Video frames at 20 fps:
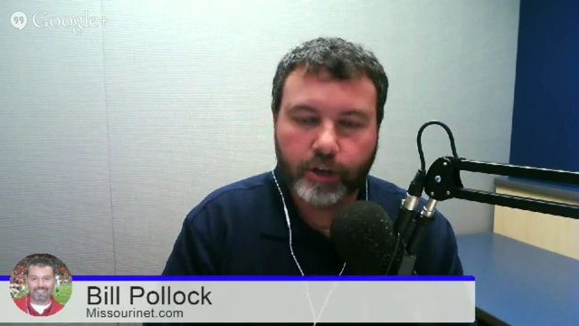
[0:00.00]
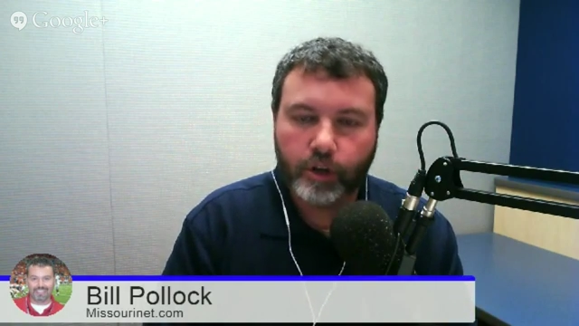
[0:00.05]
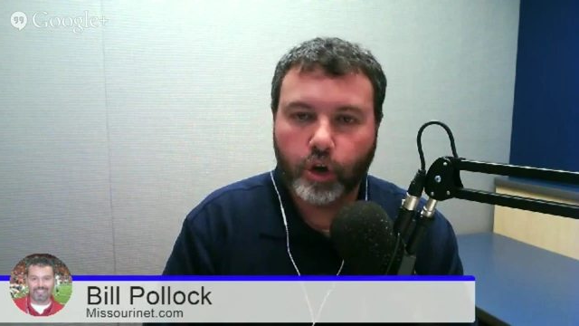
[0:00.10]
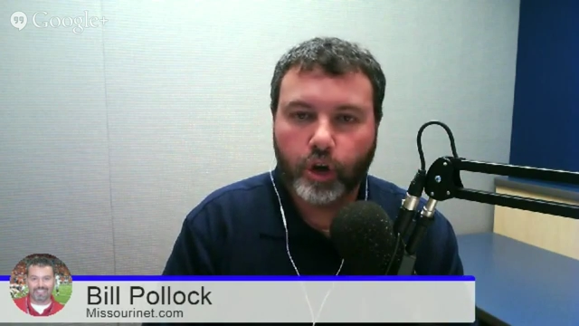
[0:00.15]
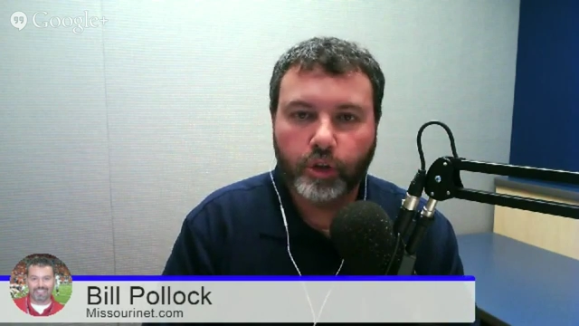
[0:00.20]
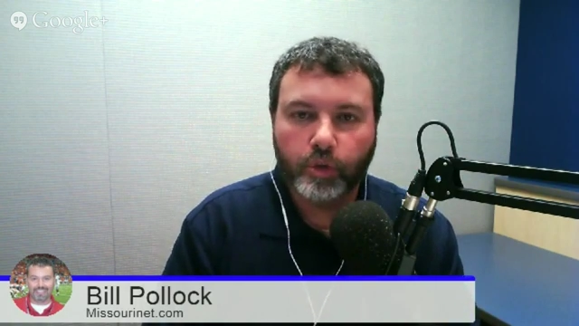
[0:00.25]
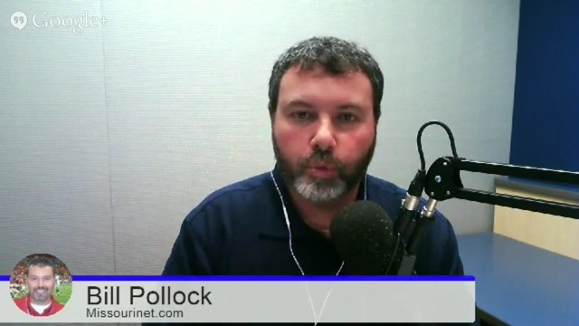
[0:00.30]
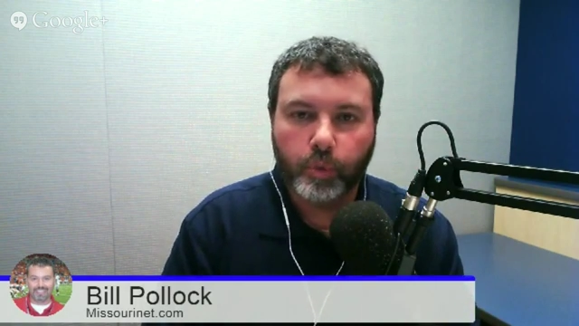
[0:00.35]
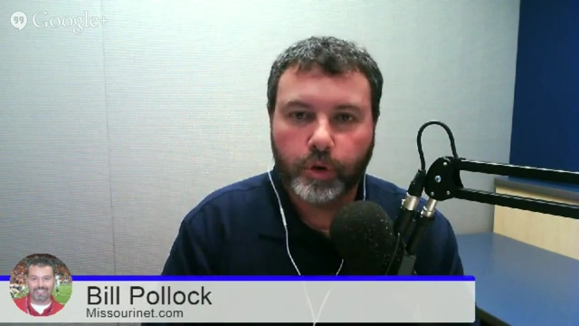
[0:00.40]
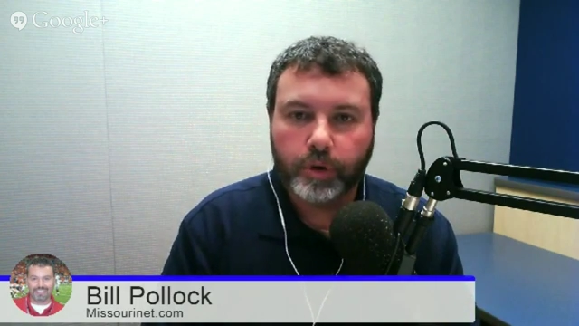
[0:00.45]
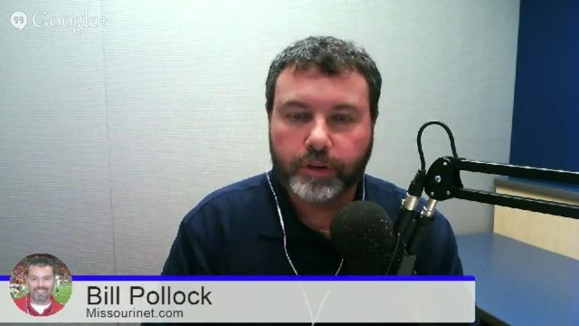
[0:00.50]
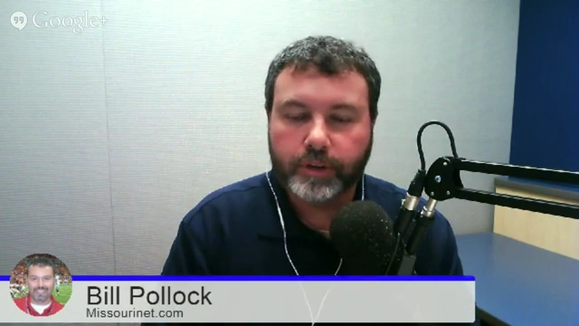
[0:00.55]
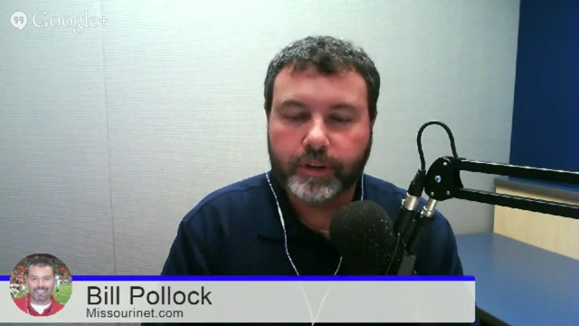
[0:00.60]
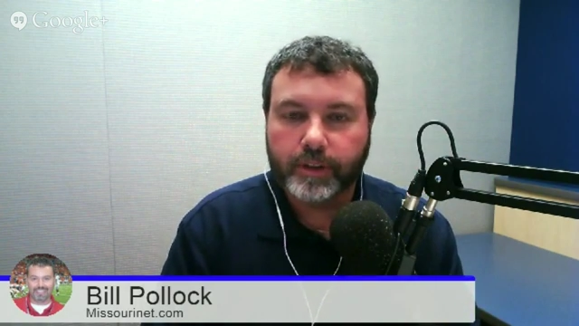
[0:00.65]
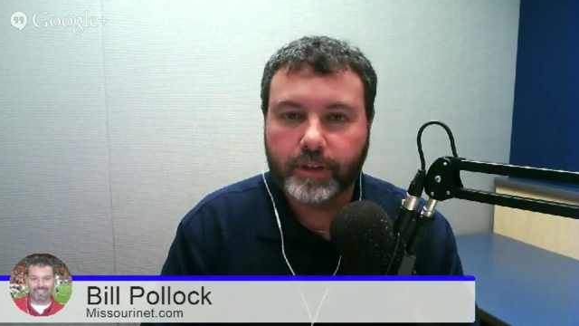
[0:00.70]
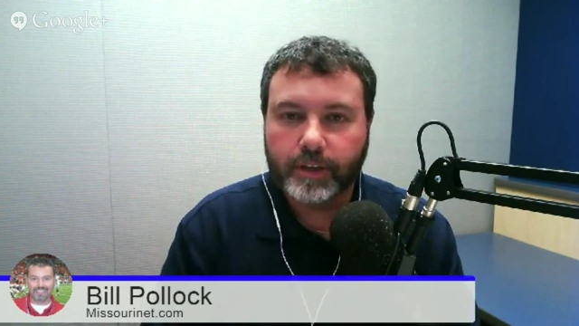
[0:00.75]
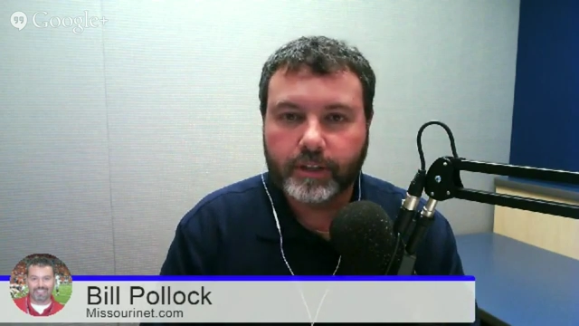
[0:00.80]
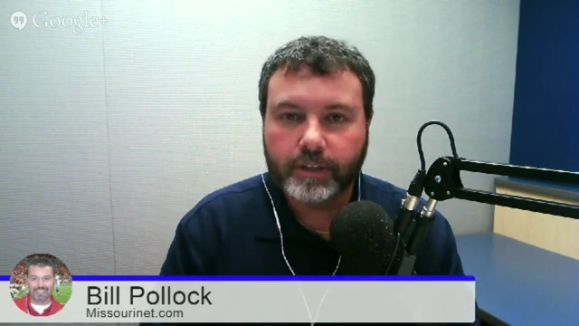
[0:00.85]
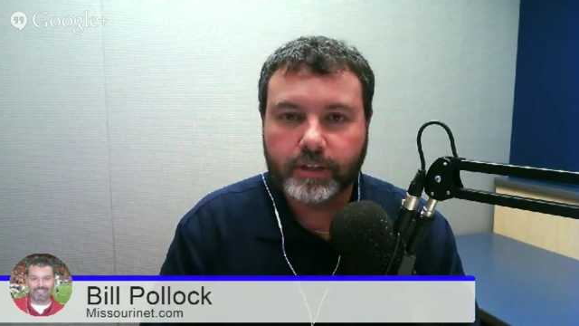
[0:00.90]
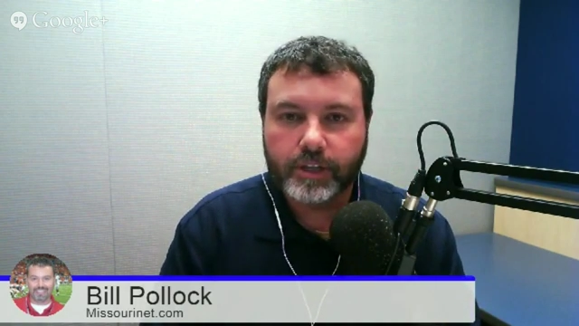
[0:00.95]
all the work
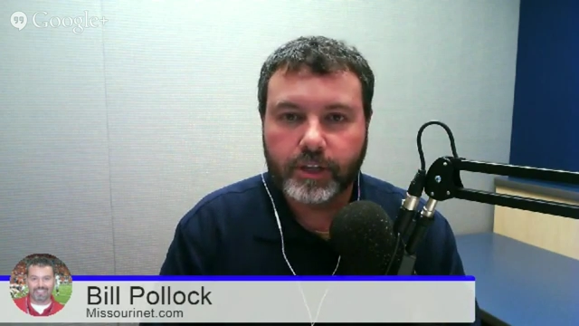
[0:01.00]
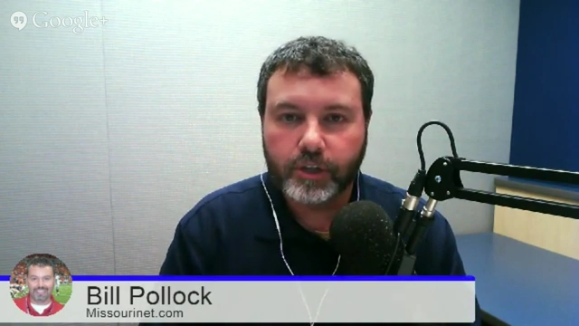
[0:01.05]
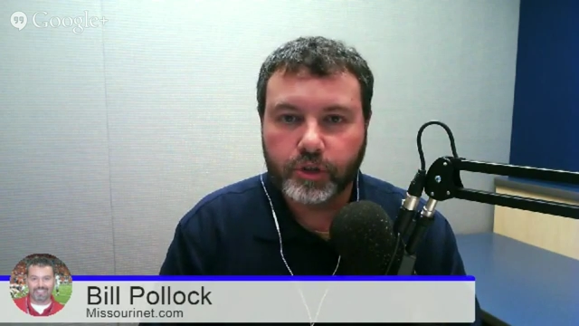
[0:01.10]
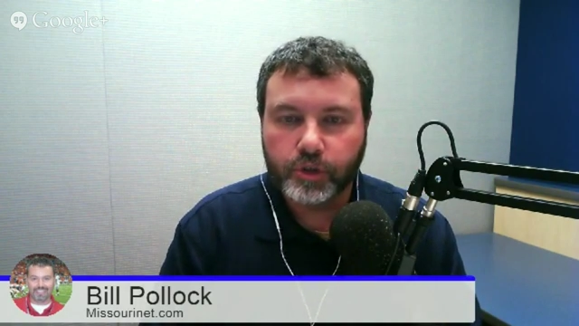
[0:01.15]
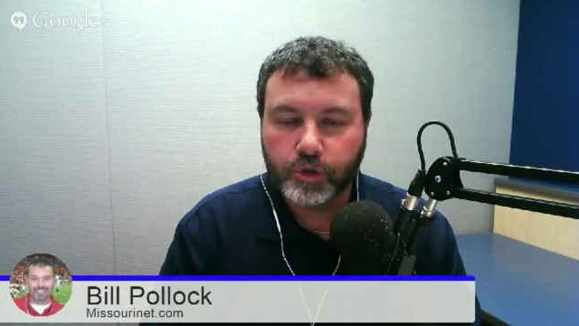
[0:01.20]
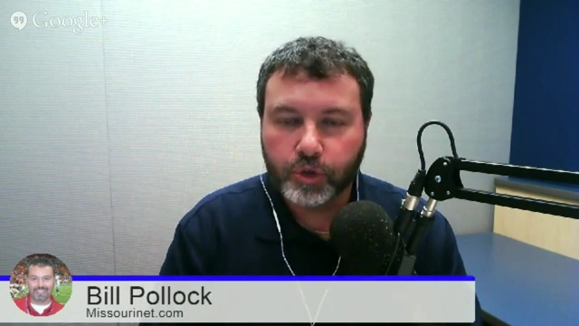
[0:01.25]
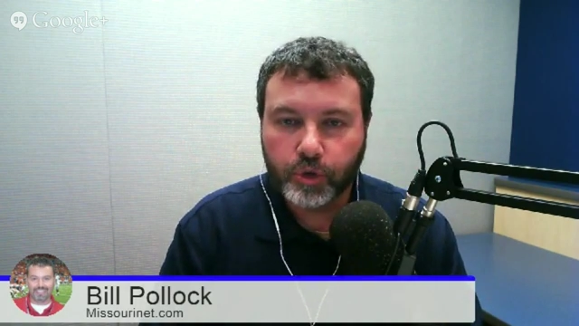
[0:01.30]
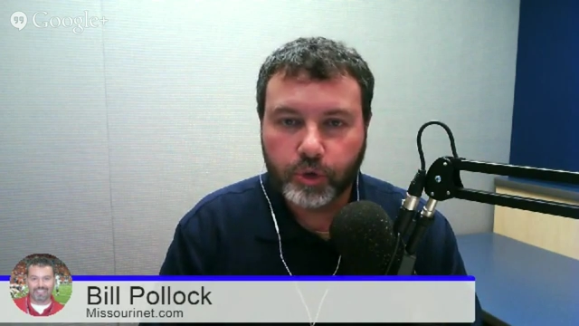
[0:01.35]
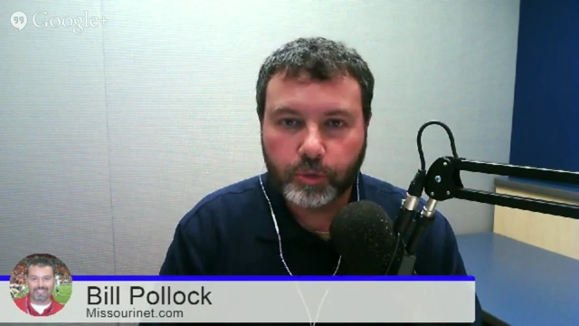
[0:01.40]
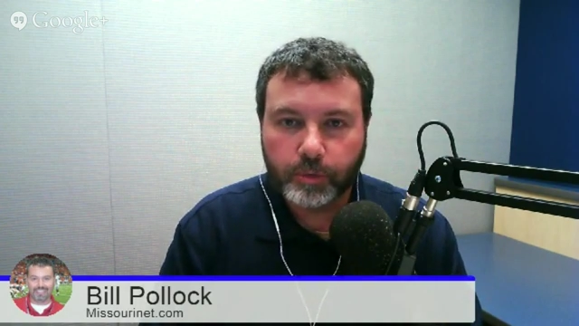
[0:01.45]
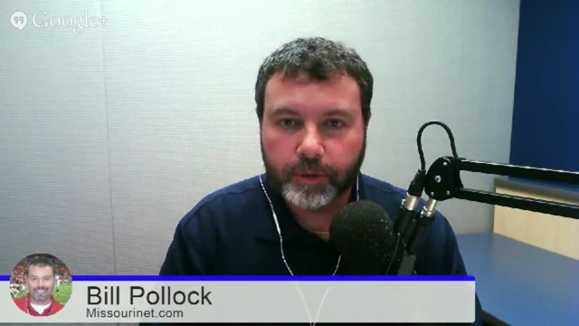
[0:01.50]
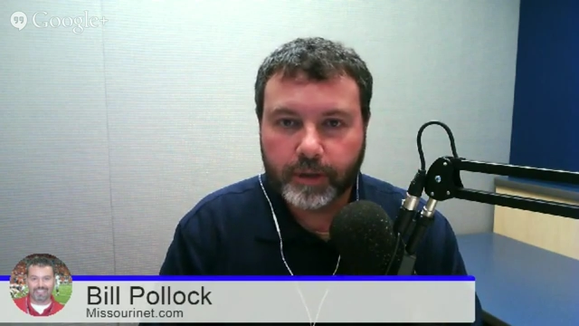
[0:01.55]
that these kids do,